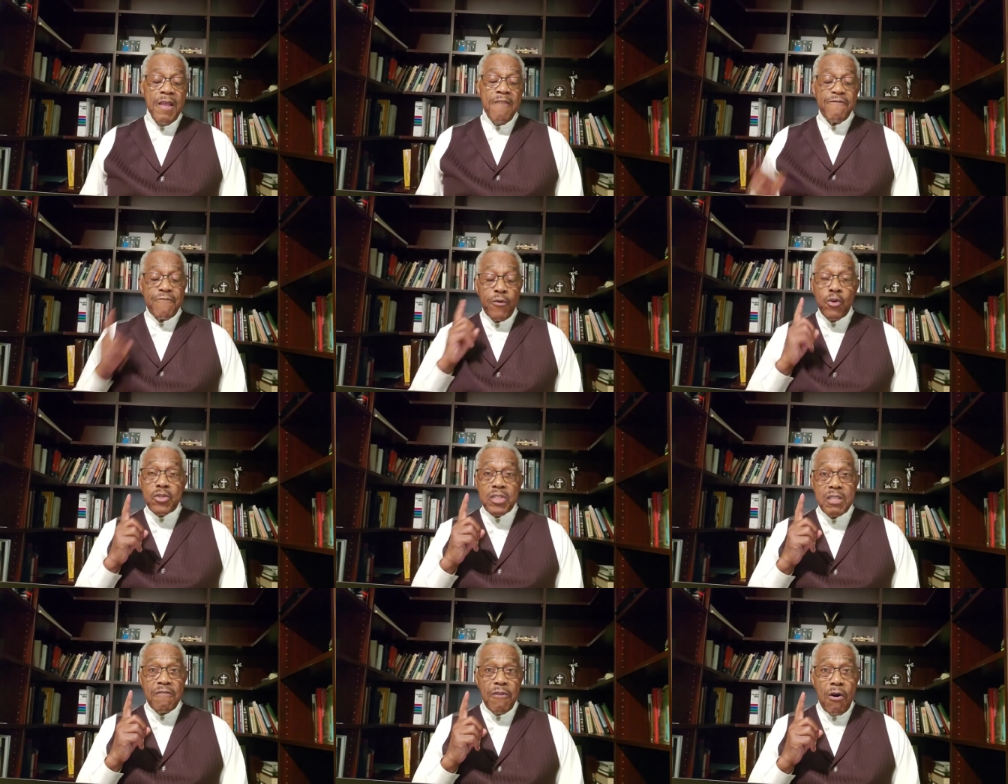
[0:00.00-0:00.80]

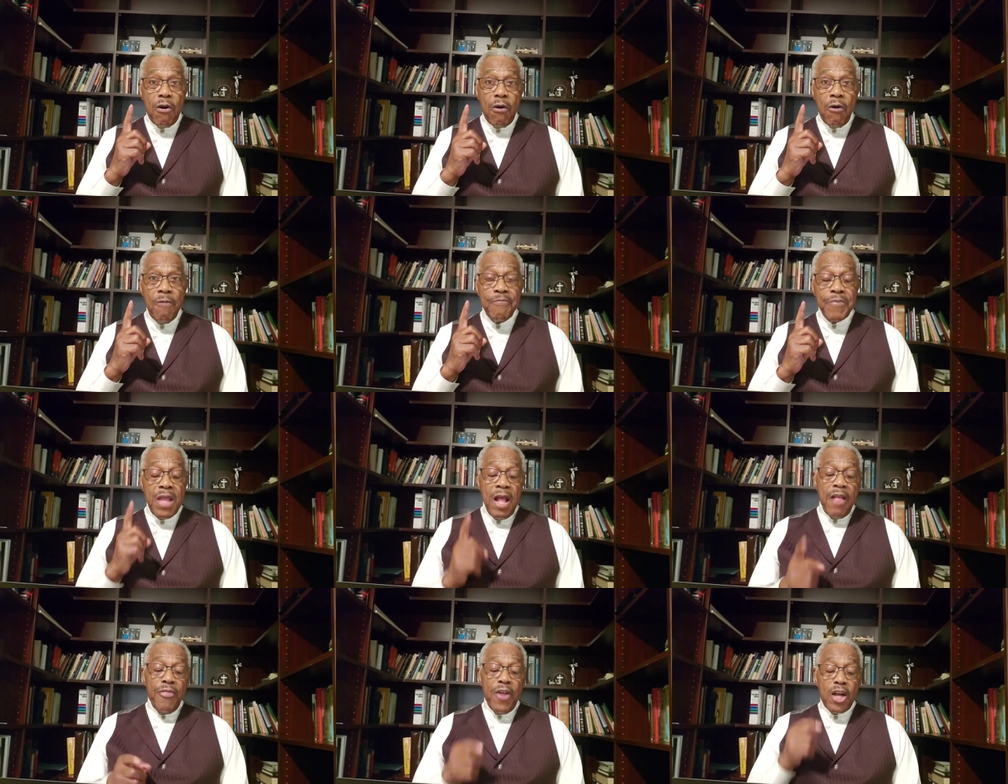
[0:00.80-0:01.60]
First of all,
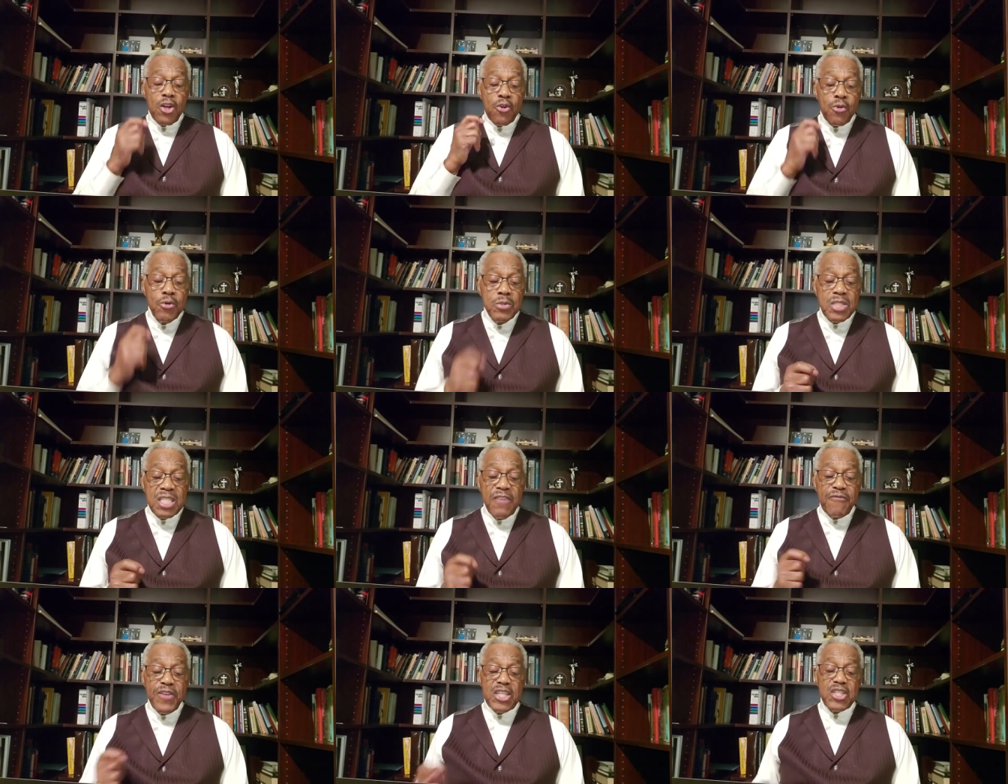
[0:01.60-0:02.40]
the
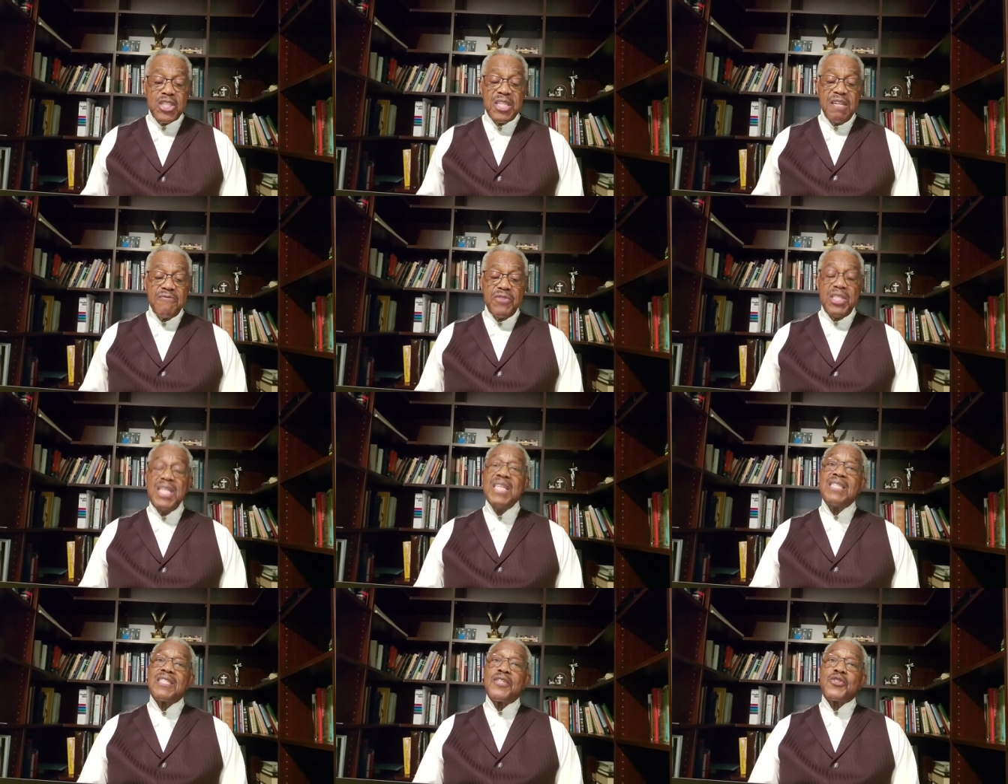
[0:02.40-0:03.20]
crucifixion of
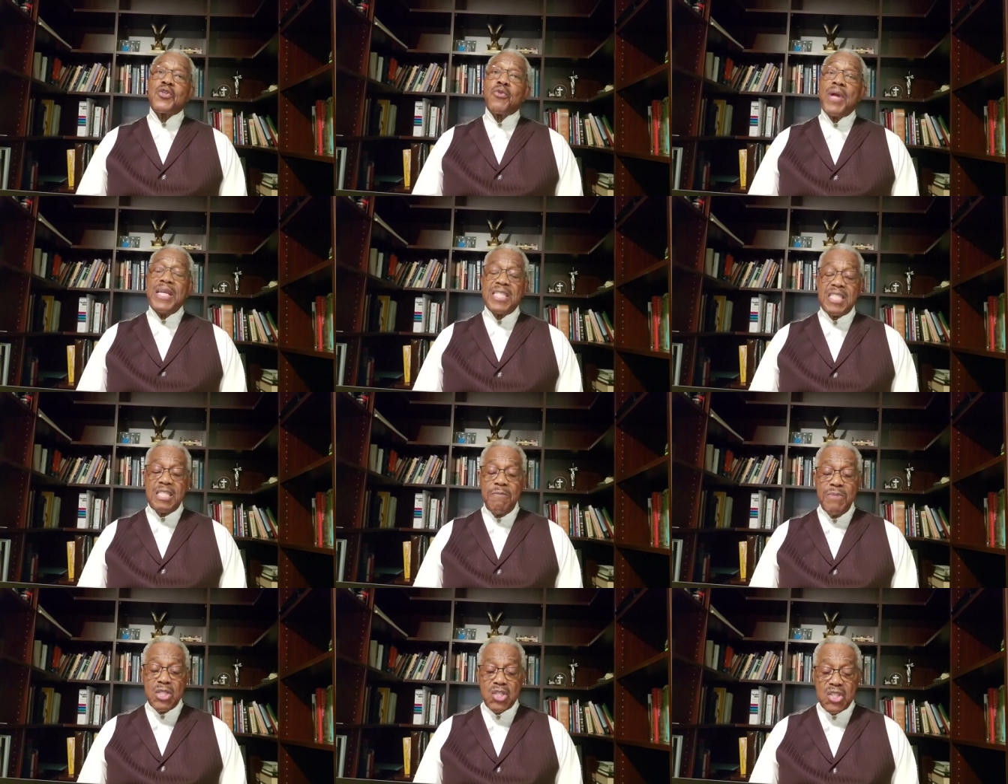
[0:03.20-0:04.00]
Jesus
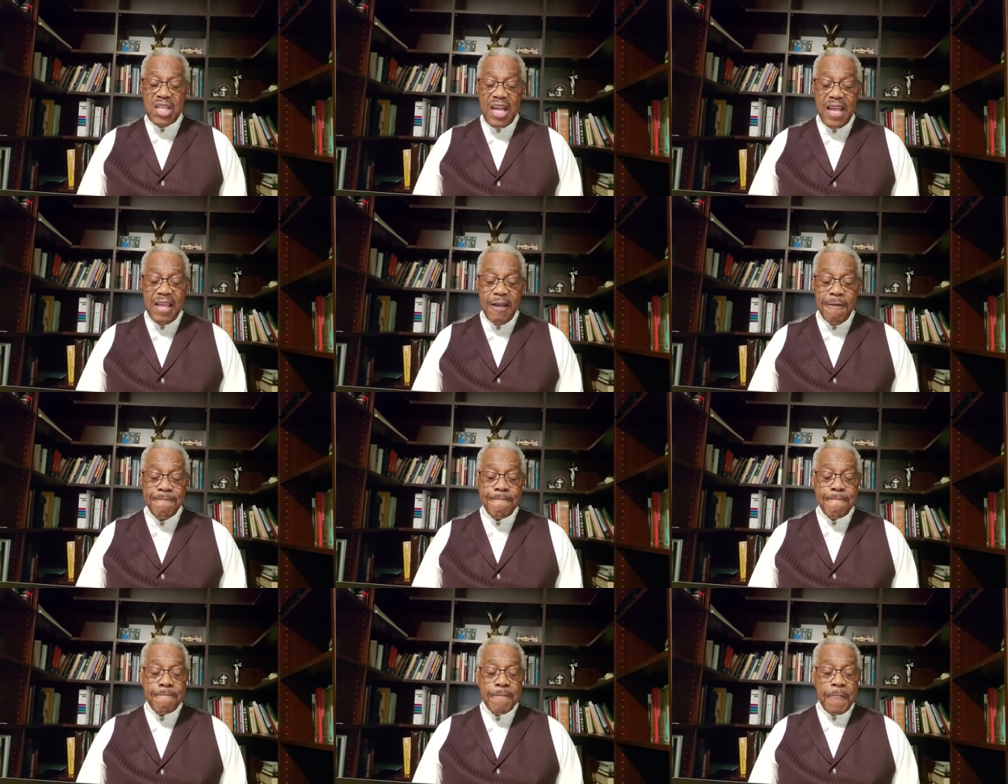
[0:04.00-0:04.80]
Christ, Messiah,
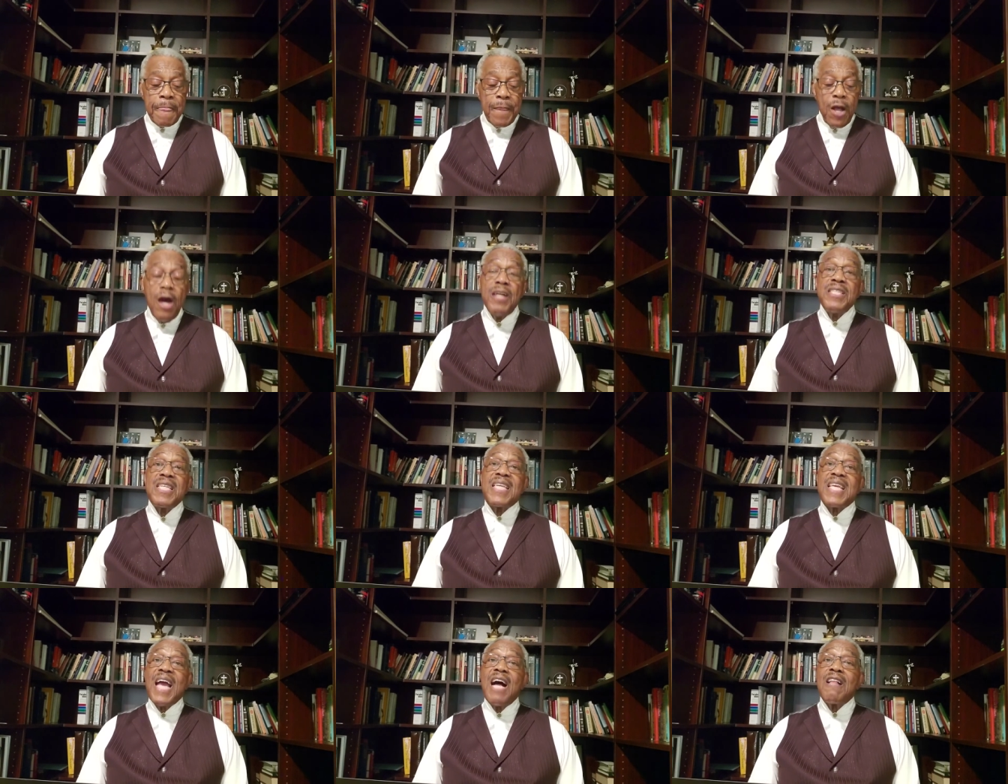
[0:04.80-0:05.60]
on
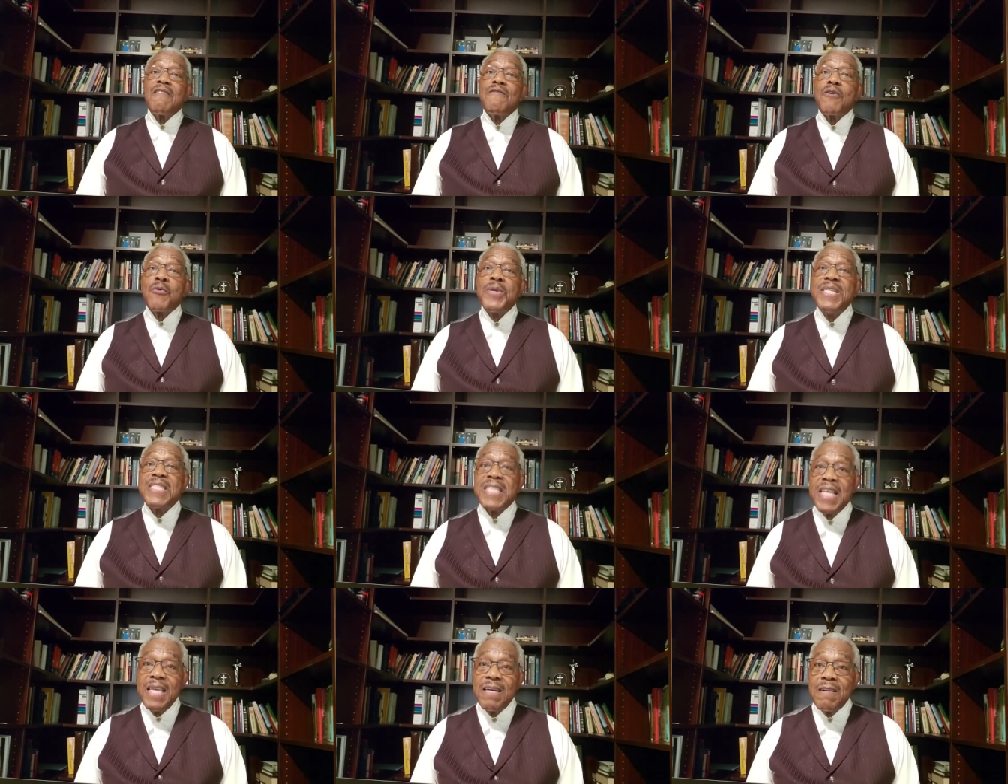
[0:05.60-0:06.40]

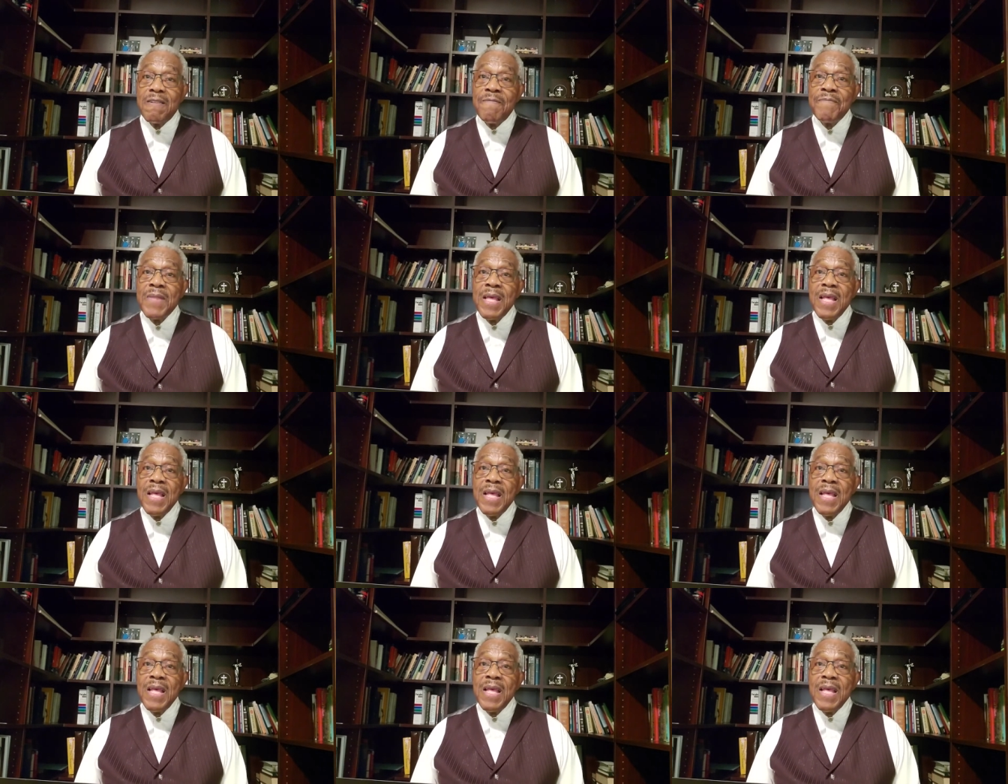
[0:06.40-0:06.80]
Calvary's hill.